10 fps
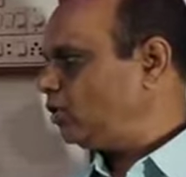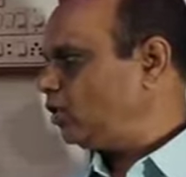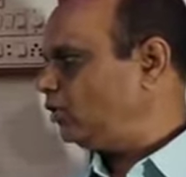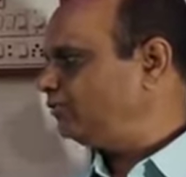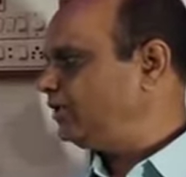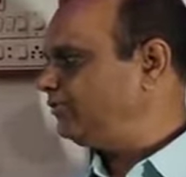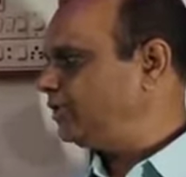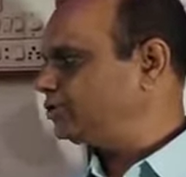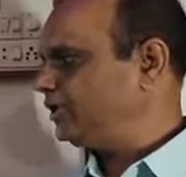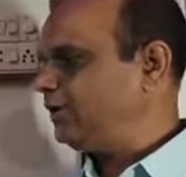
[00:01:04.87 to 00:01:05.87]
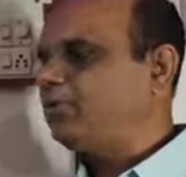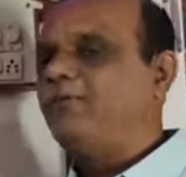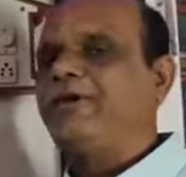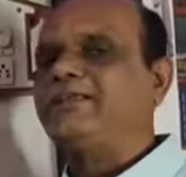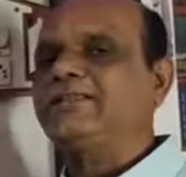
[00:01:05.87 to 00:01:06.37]
of the function f
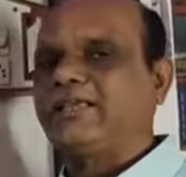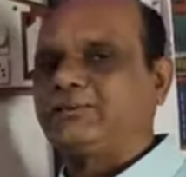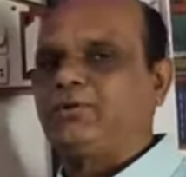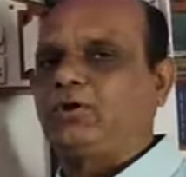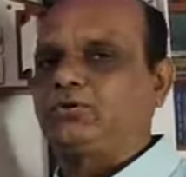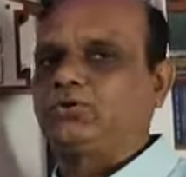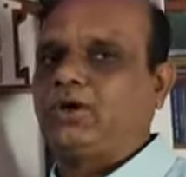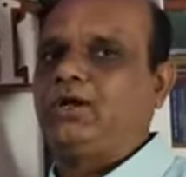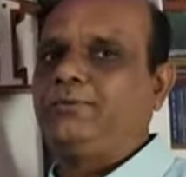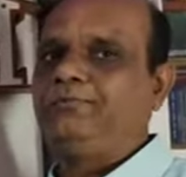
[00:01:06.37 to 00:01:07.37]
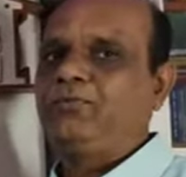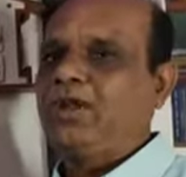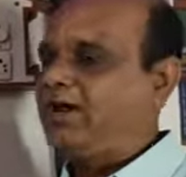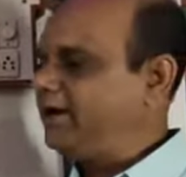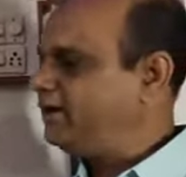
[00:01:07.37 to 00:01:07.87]
of x belongs to I,
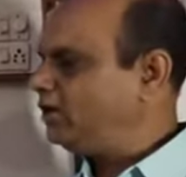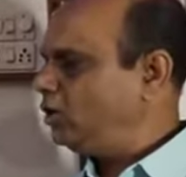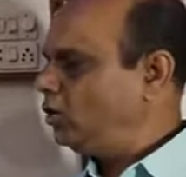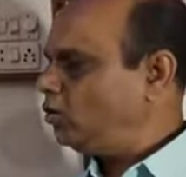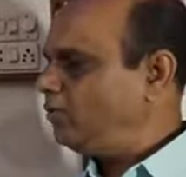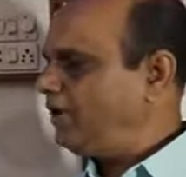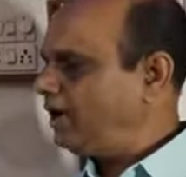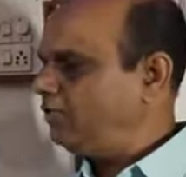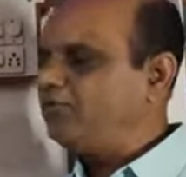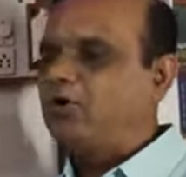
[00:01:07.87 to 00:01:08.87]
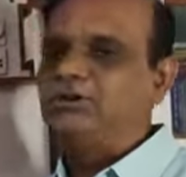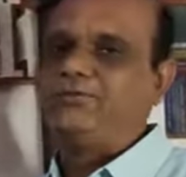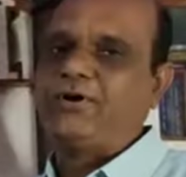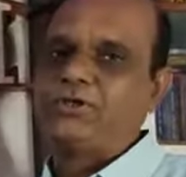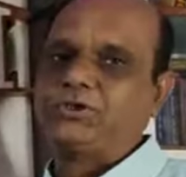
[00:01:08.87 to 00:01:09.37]
and omega for the
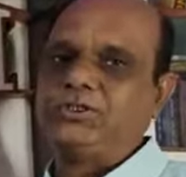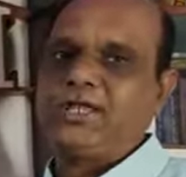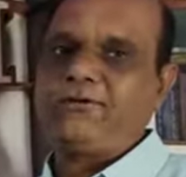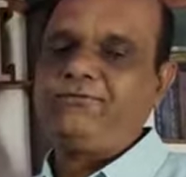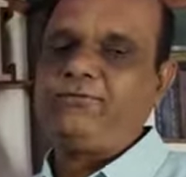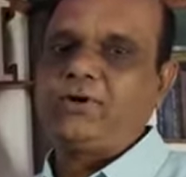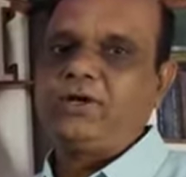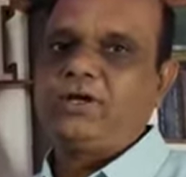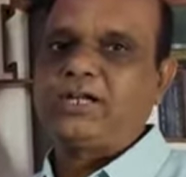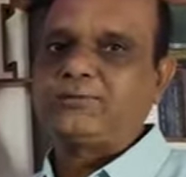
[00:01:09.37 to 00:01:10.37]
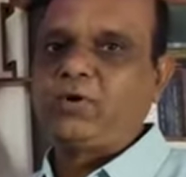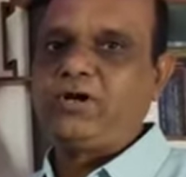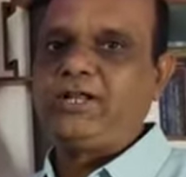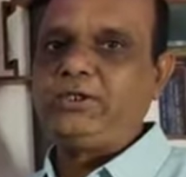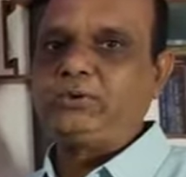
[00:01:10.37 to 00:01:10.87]
function f
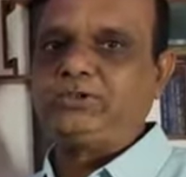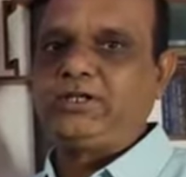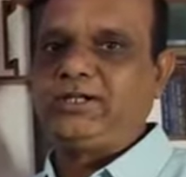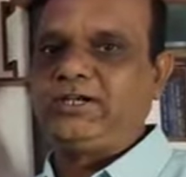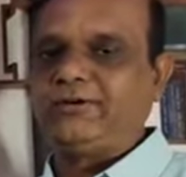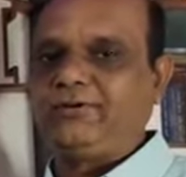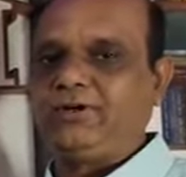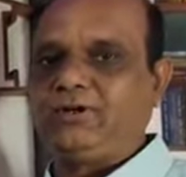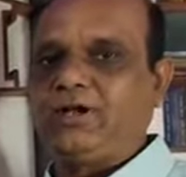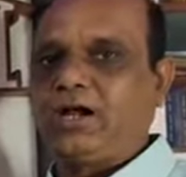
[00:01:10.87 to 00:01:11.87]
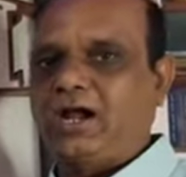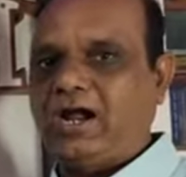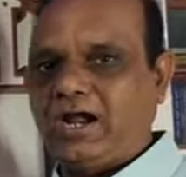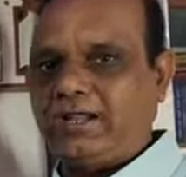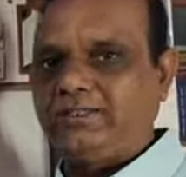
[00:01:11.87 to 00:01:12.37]
corresponding to the interval
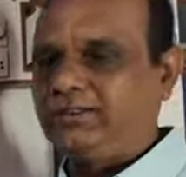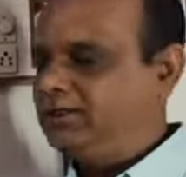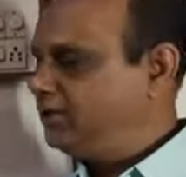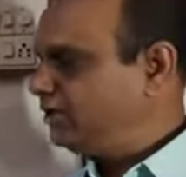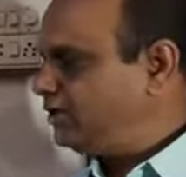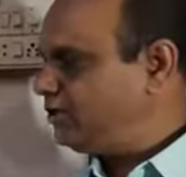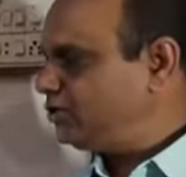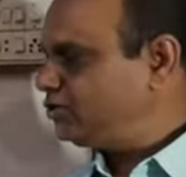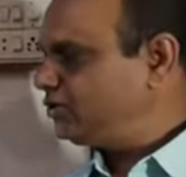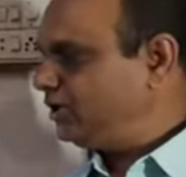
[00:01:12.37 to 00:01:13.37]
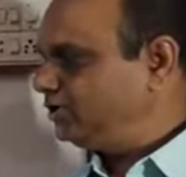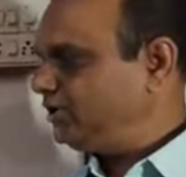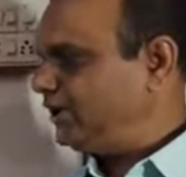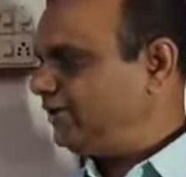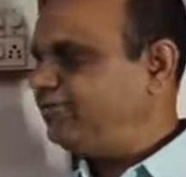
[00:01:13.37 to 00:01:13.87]
I is
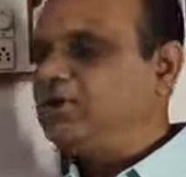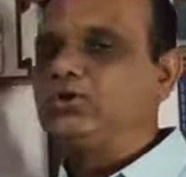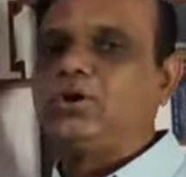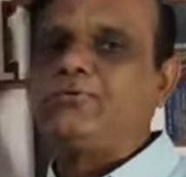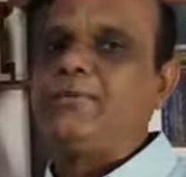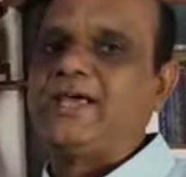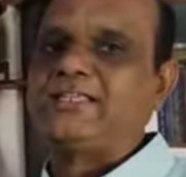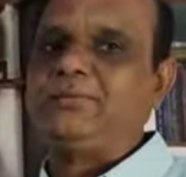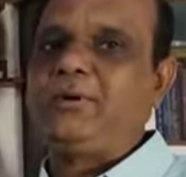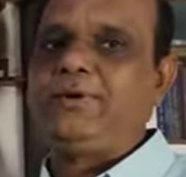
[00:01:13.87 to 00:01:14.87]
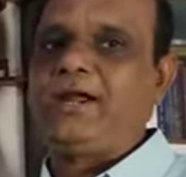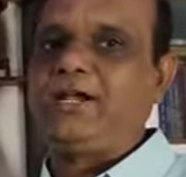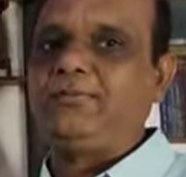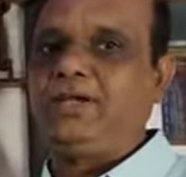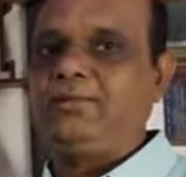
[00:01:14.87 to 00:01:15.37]
the difference of maximum
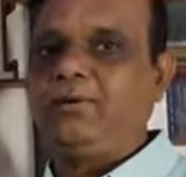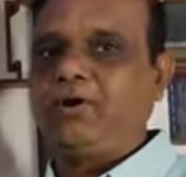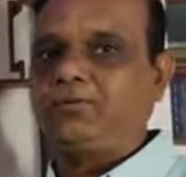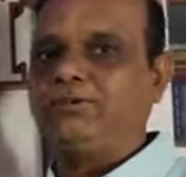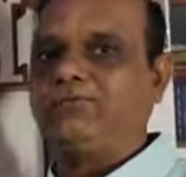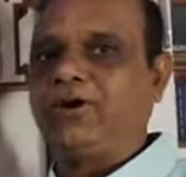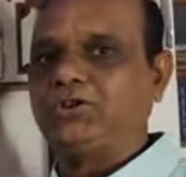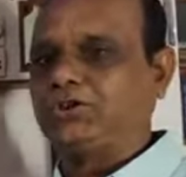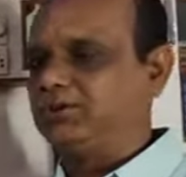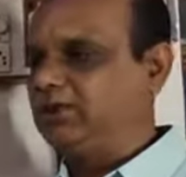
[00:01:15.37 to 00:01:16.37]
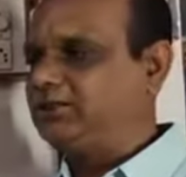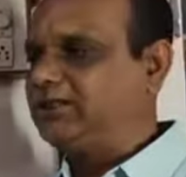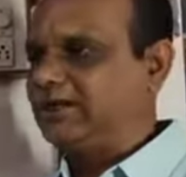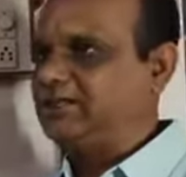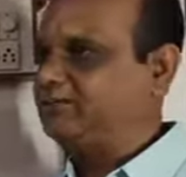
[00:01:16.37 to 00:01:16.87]
and minimum of the function in
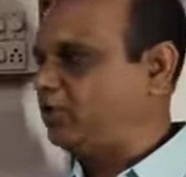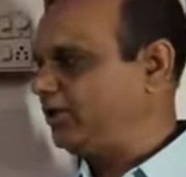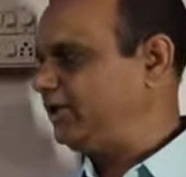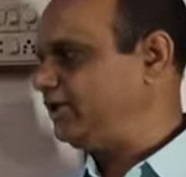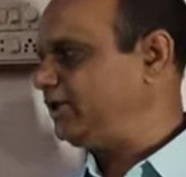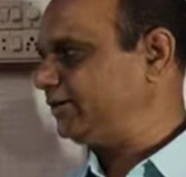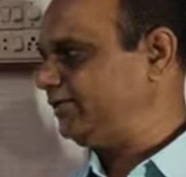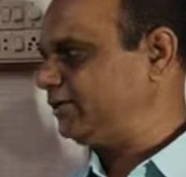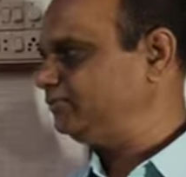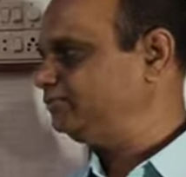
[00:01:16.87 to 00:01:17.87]
the corresponding interval.